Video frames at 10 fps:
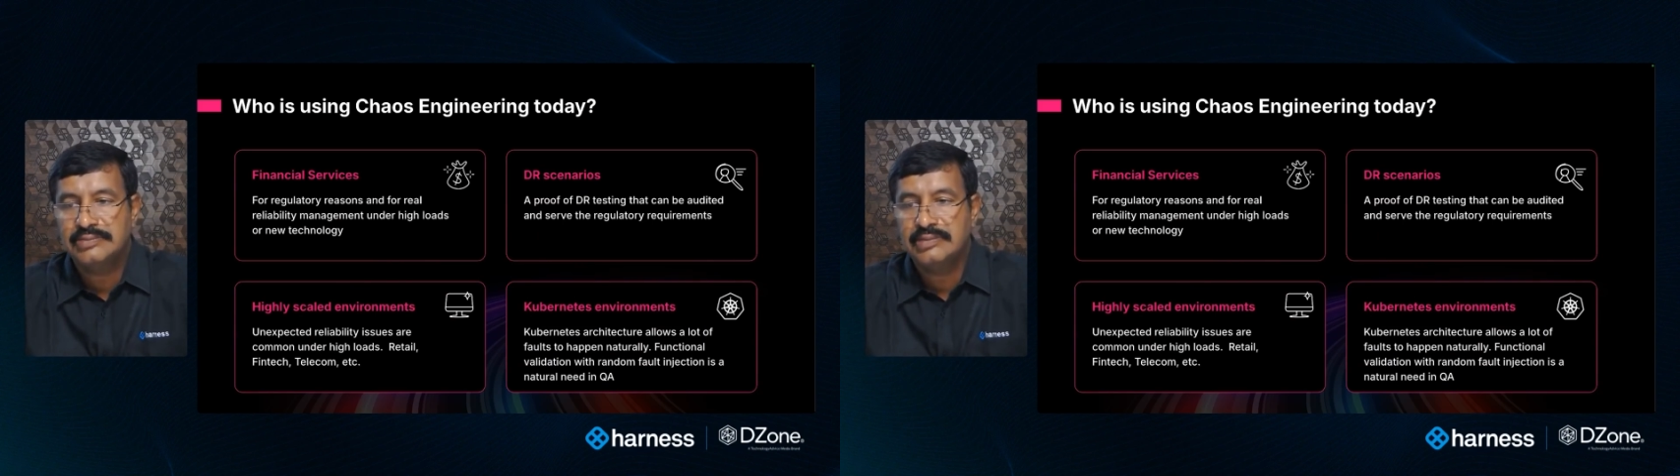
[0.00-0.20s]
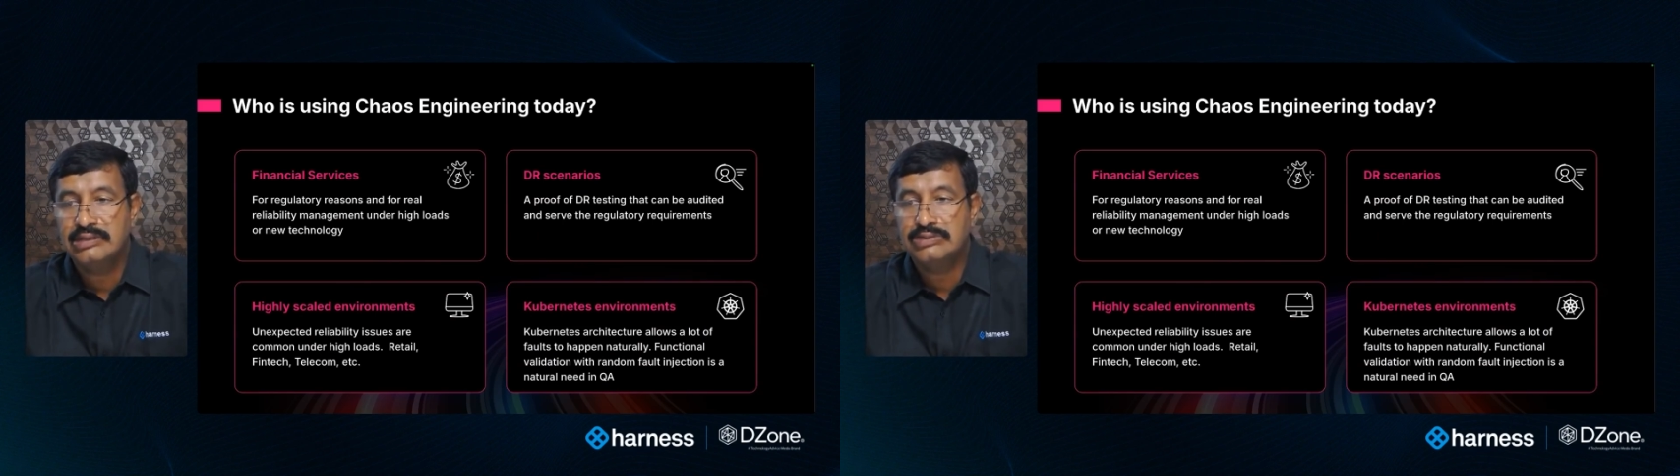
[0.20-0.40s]

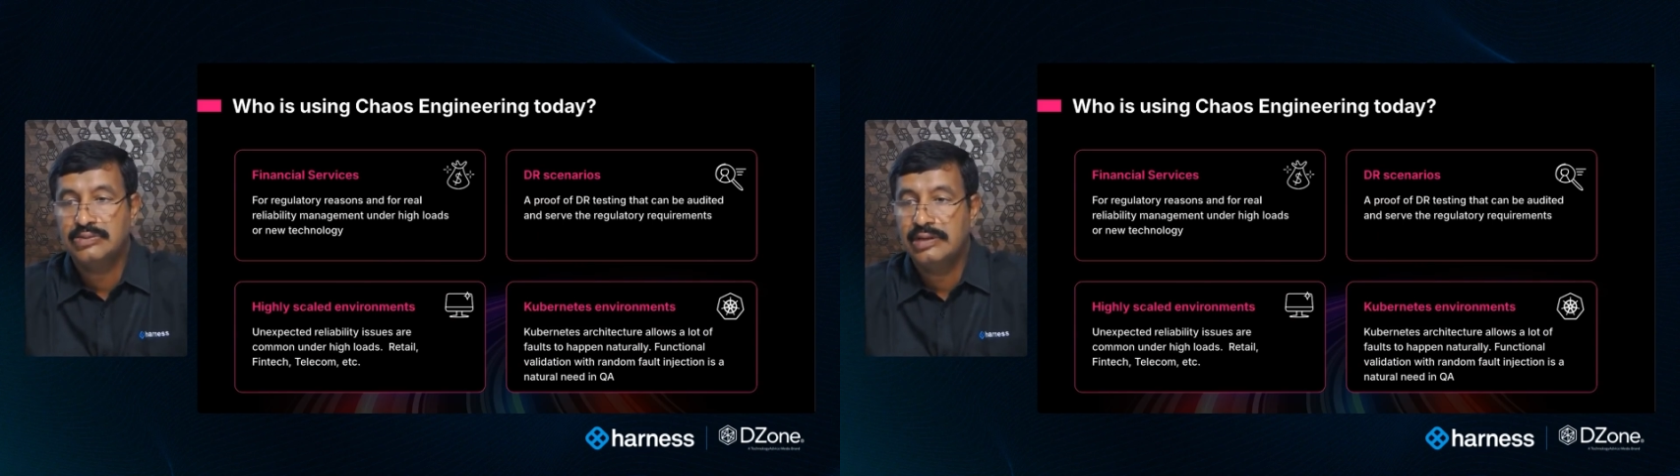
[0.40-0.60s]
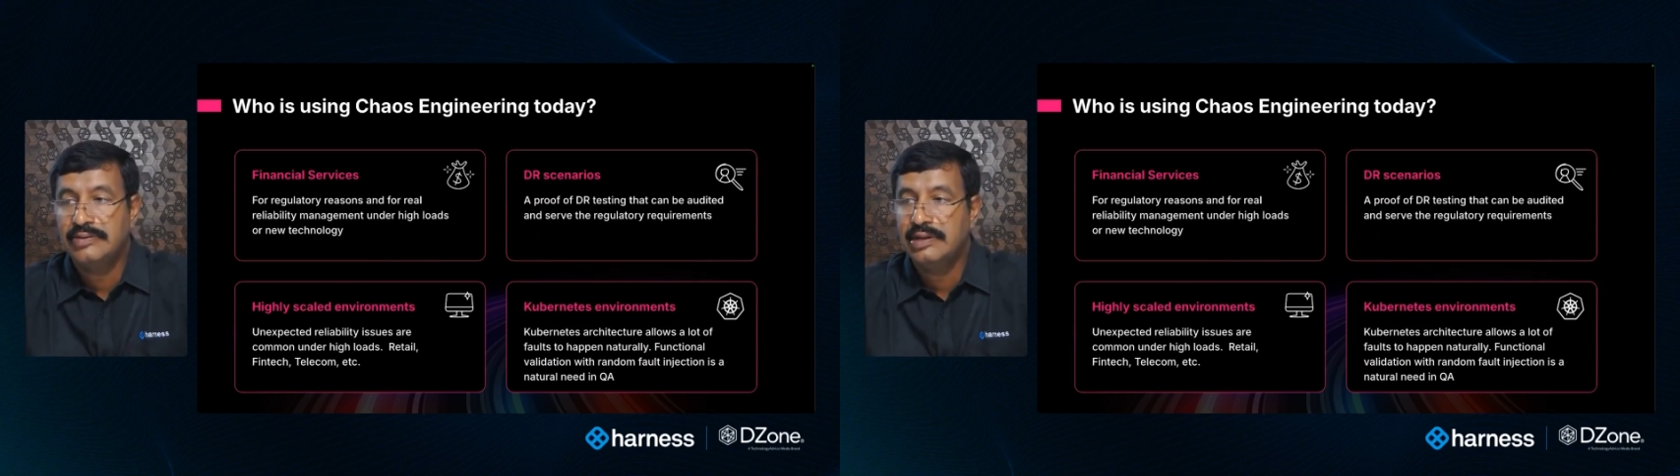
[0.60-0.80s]
is
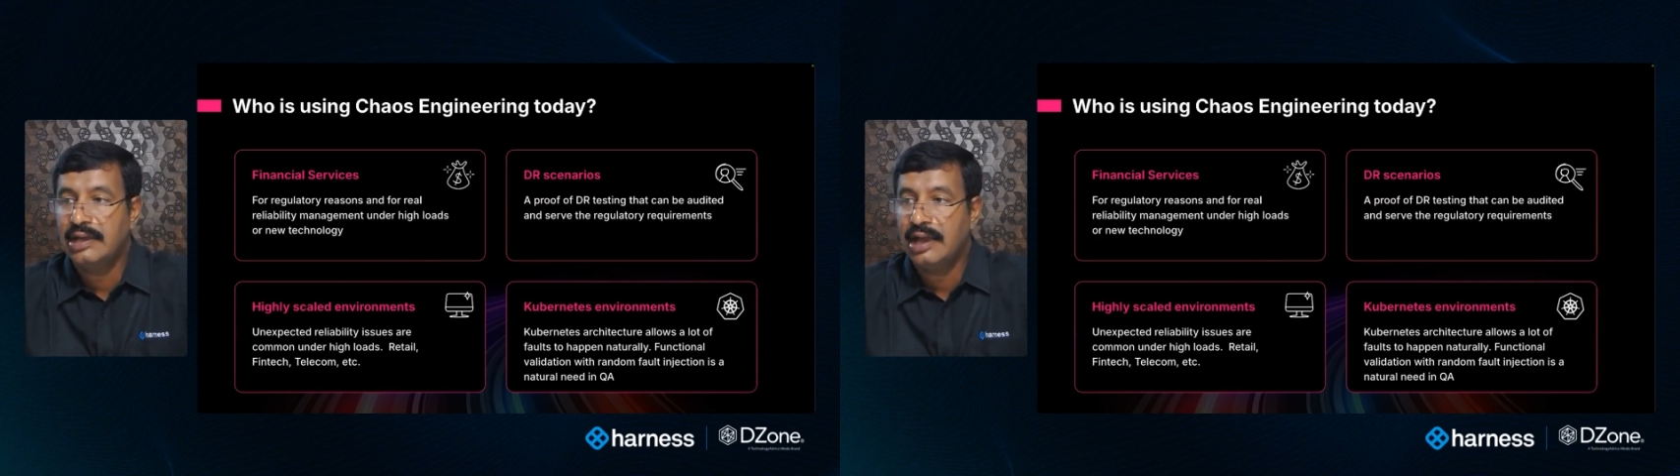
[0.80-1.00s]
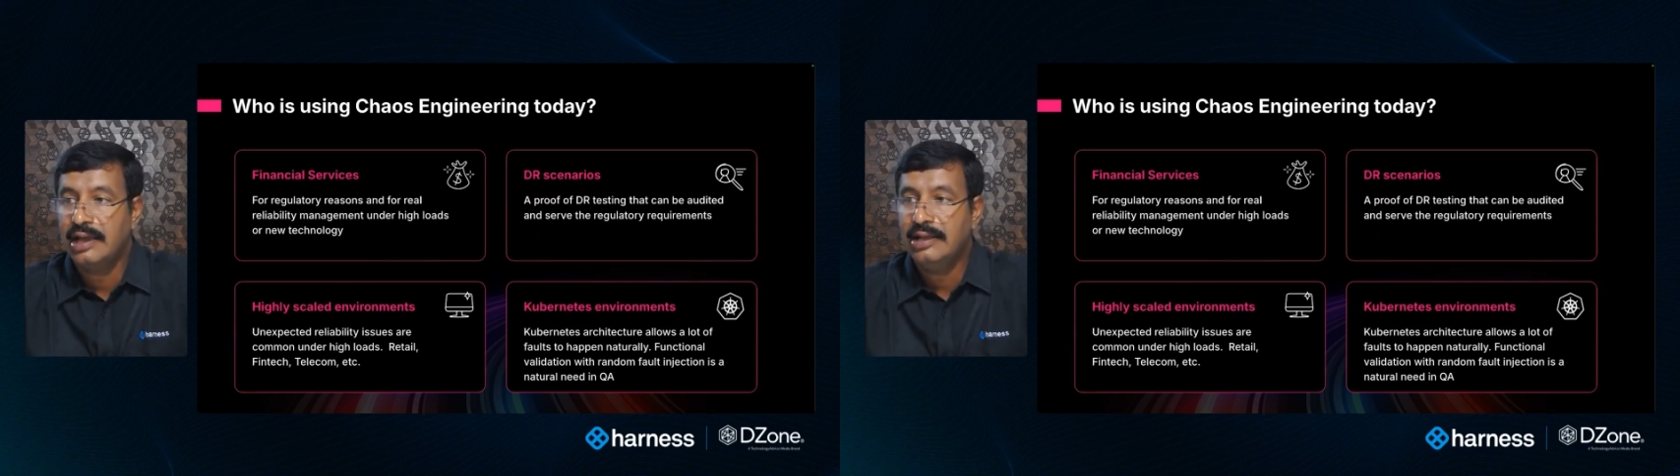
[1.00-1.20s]
very,
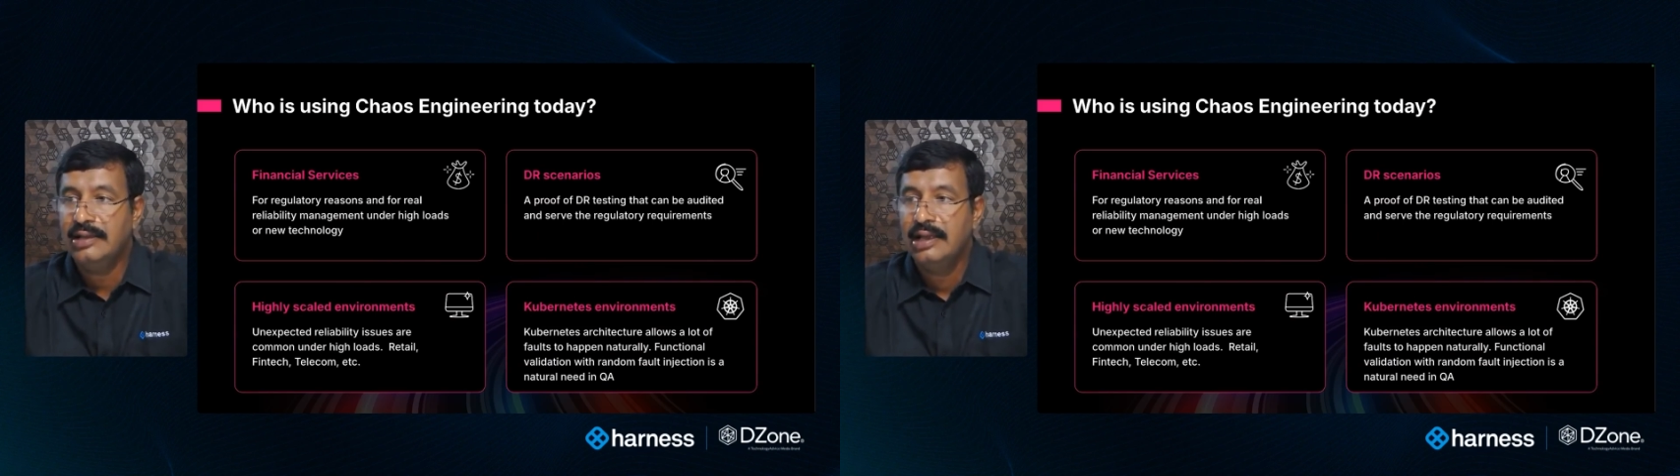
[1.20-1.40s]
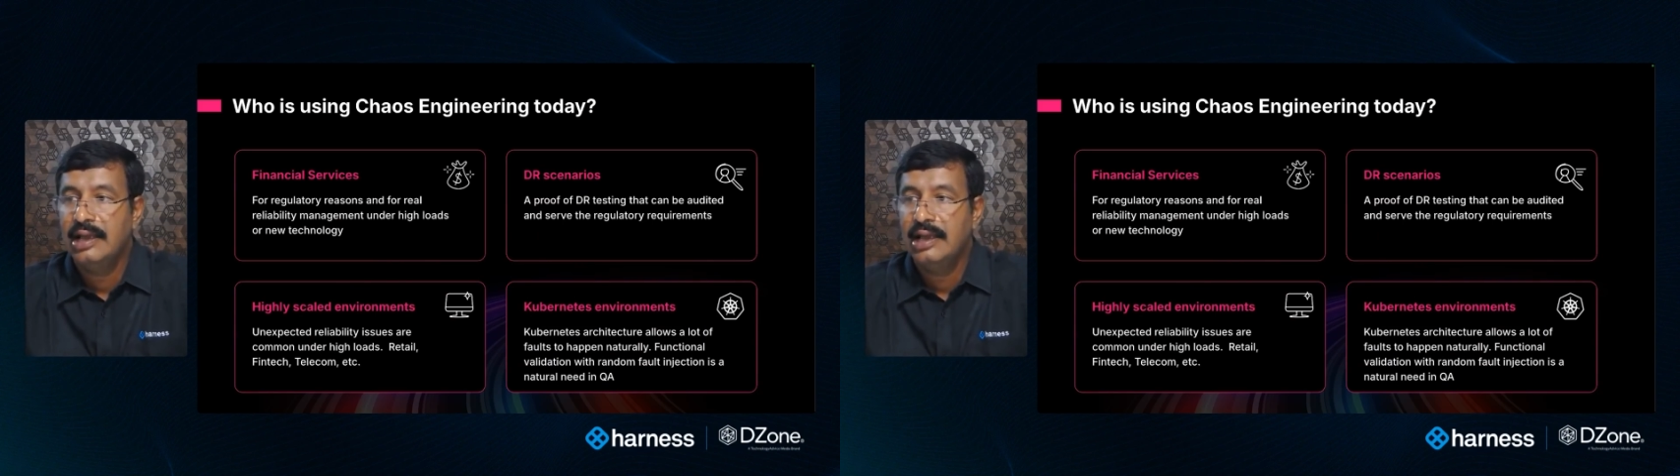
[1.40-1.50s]
very high.